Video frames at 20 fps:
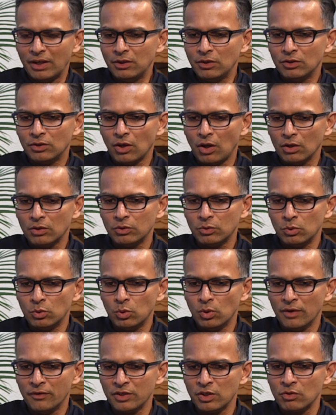talk to
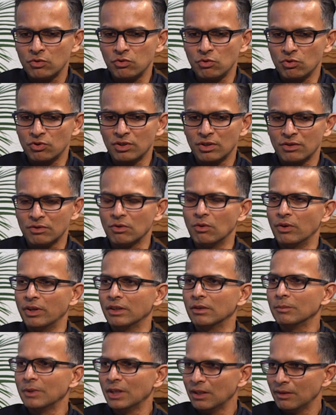whoever your user is going
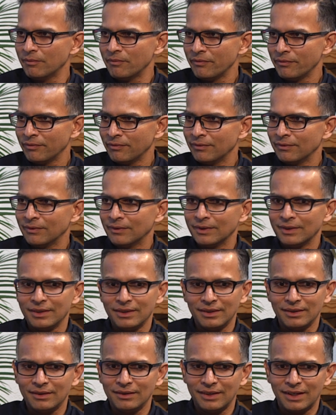to be,
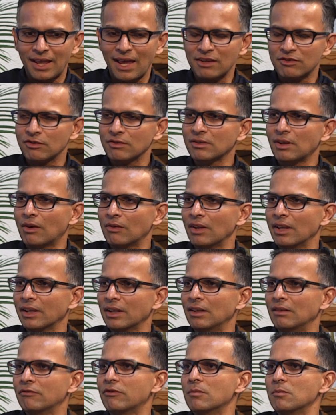it has to sound like an
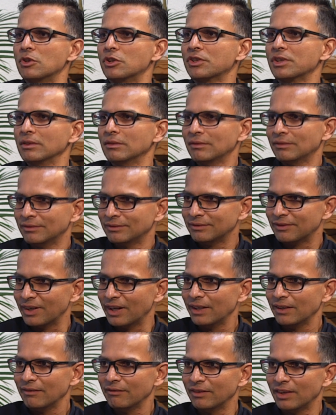infomercial,
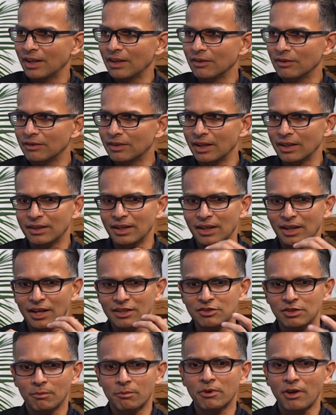right? They
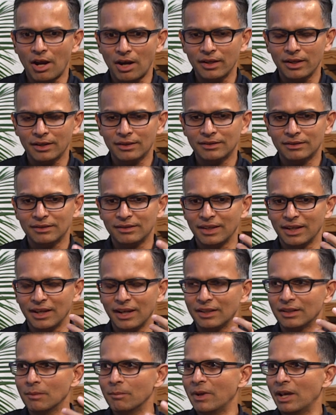get your product, they
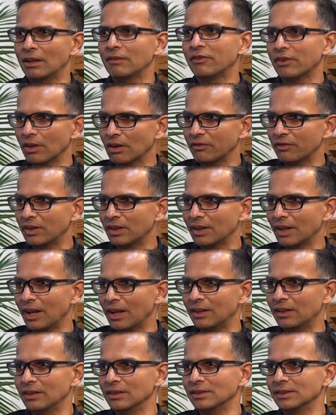get the benefit of it,
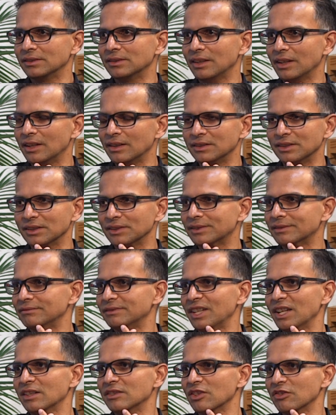and they are just
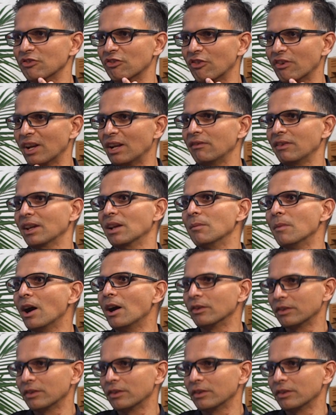raving about it.